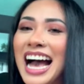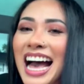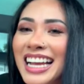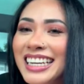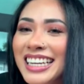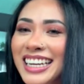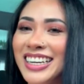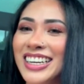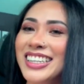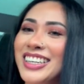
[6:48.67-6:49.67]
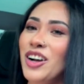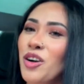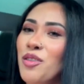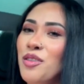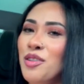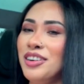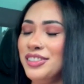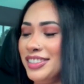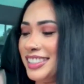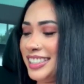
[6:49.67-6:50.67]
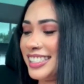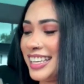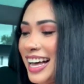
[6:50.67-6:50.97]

hot in here. Woo, it's